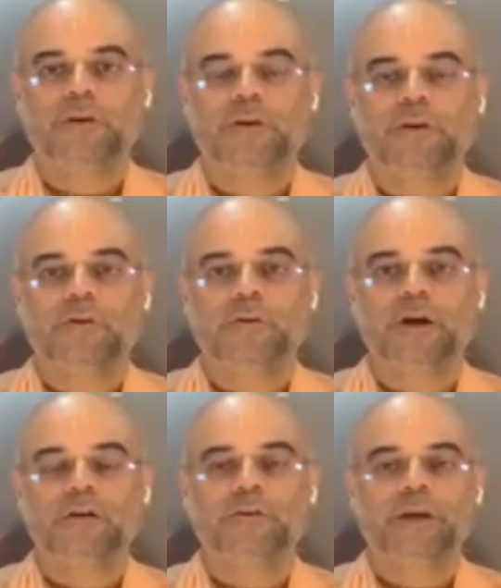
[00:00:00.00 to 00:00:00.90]
who
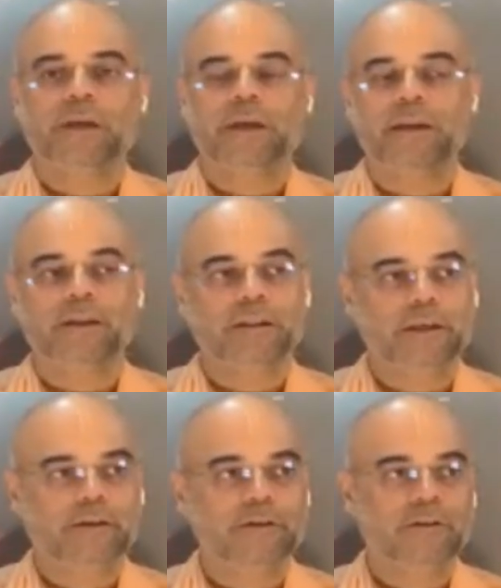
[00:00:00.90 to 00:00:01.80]
are going here and
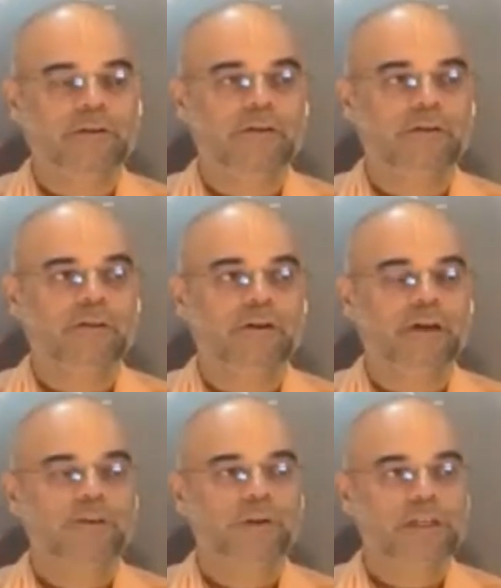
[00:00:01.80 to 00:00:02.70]
there
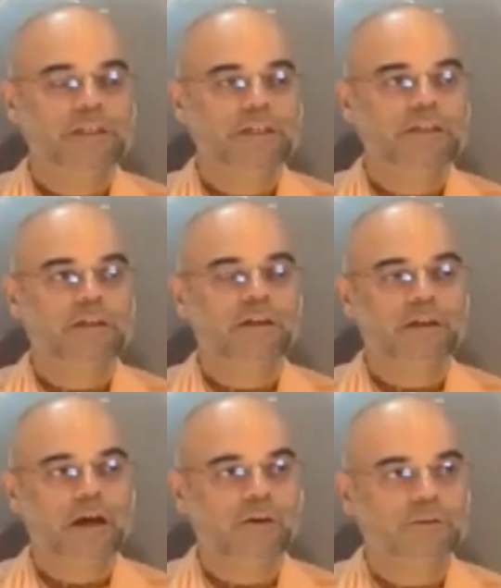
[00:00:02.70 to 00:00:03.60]
in villages, in
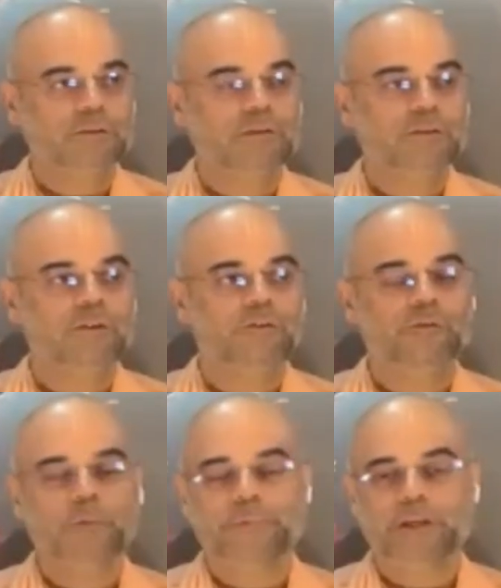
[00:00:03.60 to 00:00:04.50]
town,
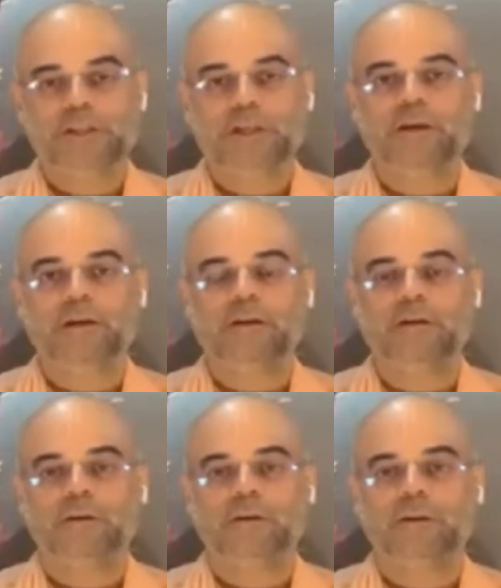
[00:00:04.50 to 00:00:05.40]
for preaching
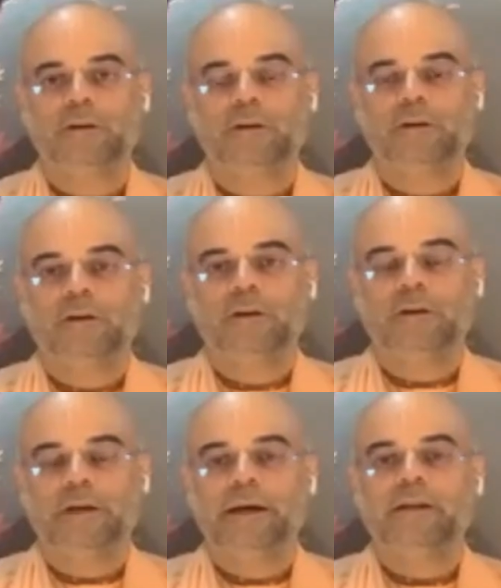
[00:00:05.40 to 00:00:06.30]

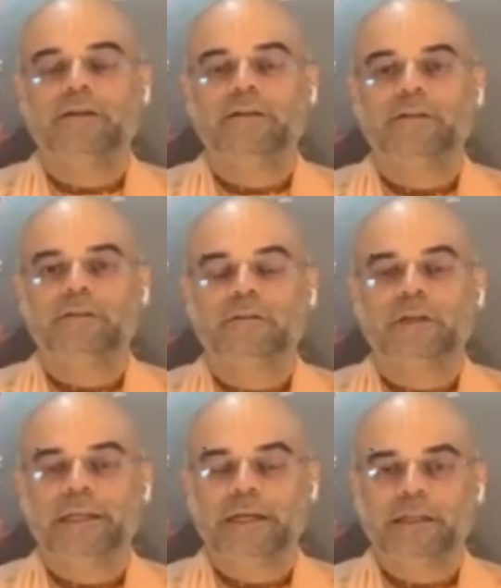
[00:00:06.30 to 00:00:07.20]
and
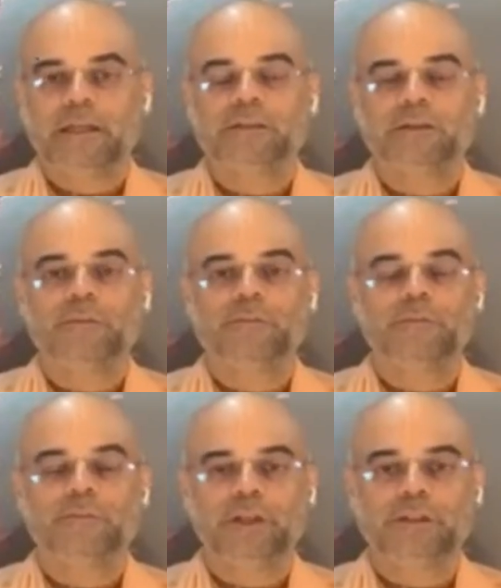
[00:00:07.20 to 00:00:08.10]
collecting some
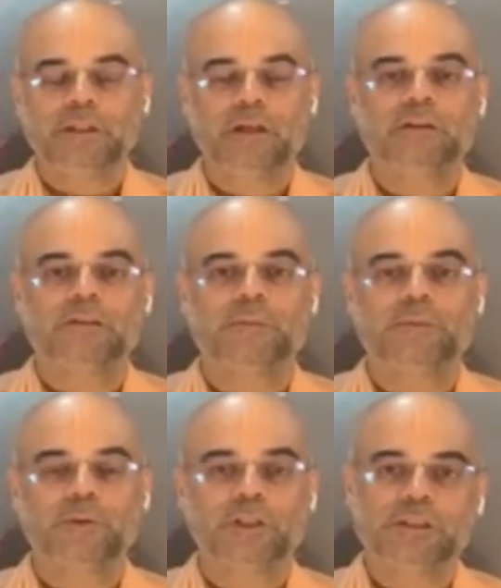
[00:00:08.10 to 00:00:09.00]
diksha, some
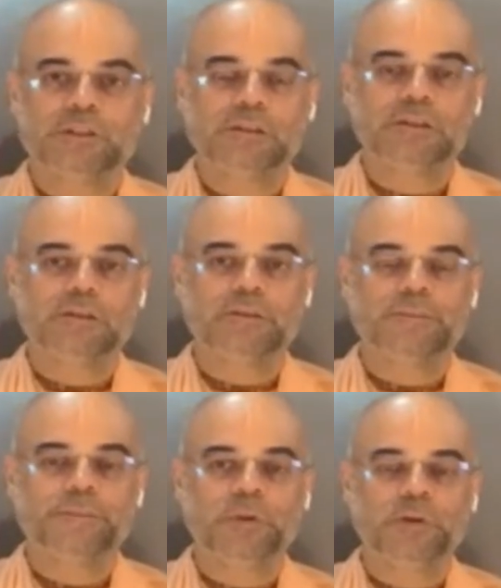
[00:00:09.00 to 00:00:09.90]
donations
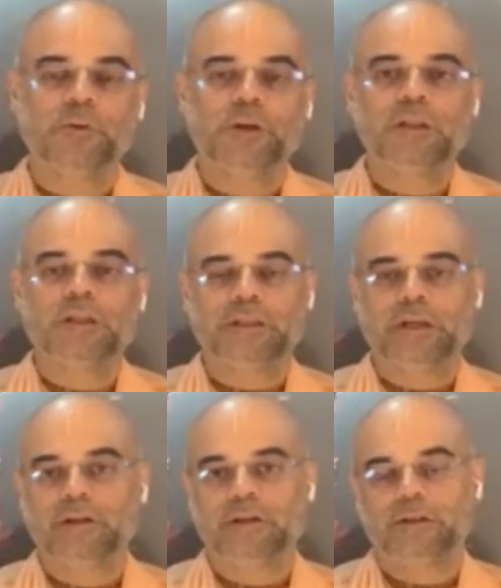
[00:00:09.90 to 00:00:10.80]
to run the
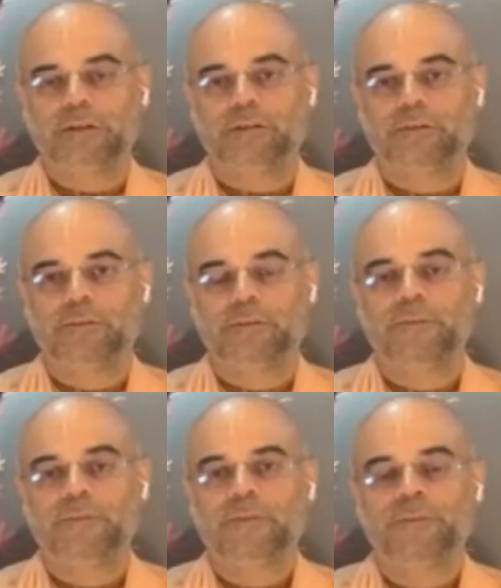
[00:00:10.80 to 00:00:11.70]
centers.
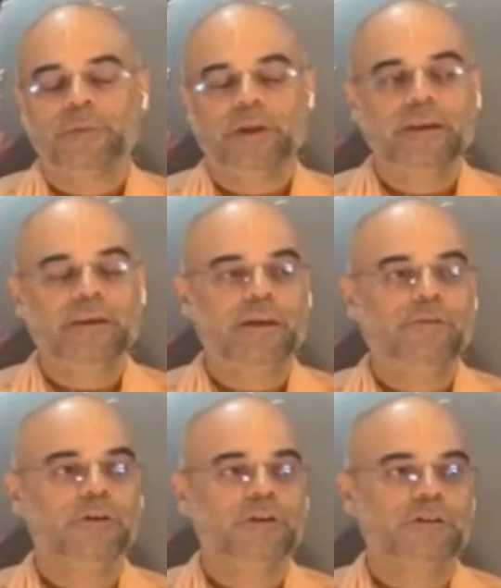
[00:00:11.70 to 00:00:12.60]
And he
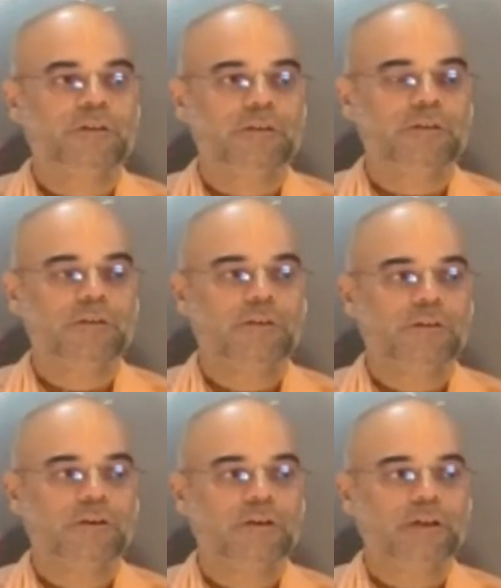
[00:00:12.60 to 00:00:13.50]
was
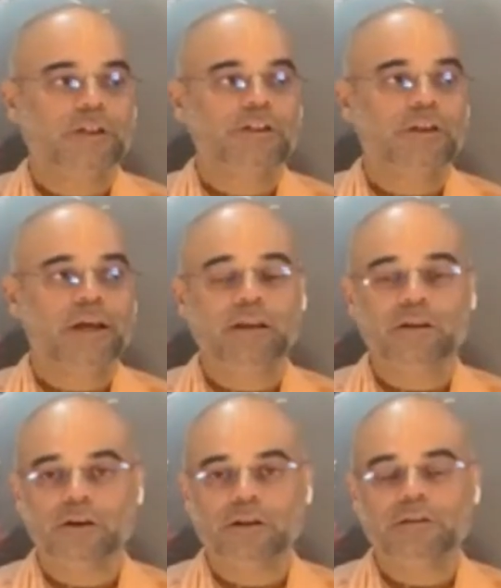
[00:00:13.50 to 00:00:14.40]
rich landlord